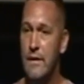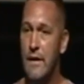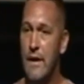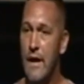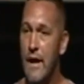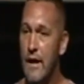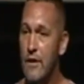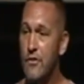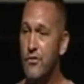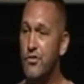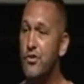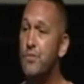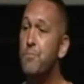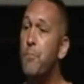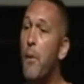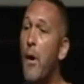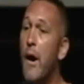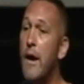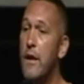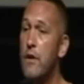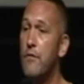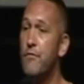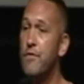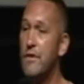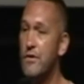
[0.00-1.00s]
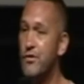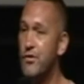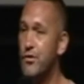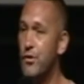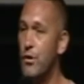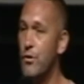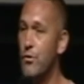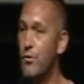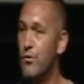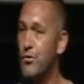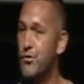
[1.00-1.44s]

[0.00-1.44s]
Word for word: in spite of external